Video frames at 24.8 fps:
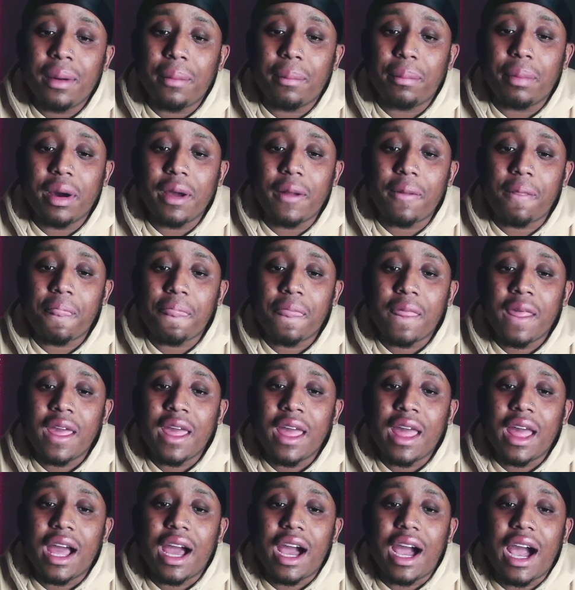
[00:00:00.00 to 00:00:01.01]
But
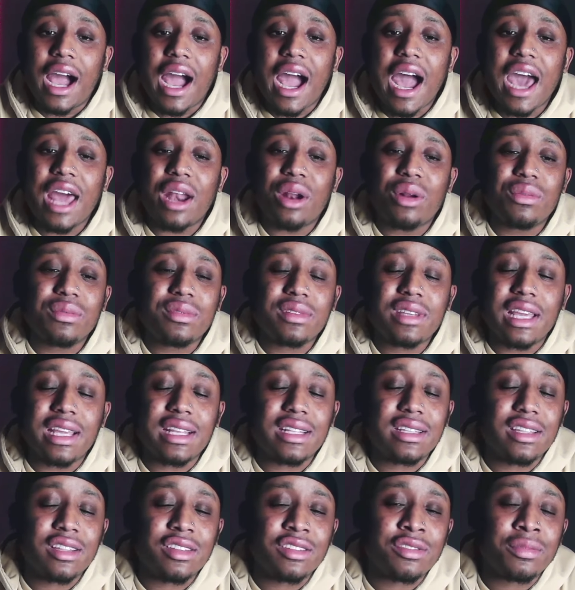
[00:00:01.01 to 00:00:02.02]
I don't
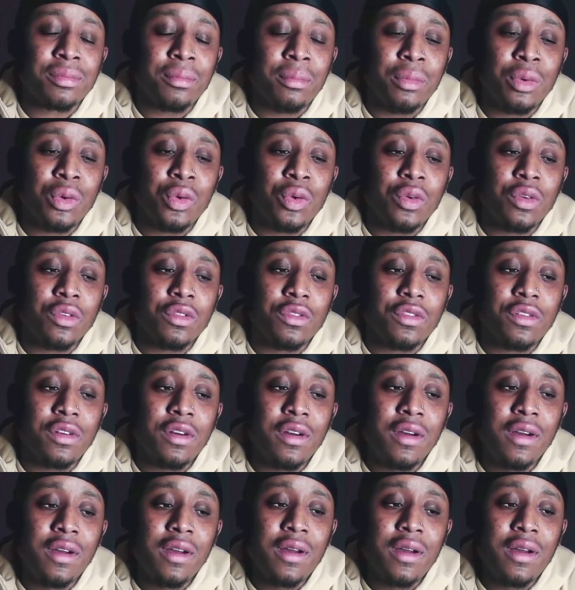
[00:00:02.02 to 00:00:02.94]
think this move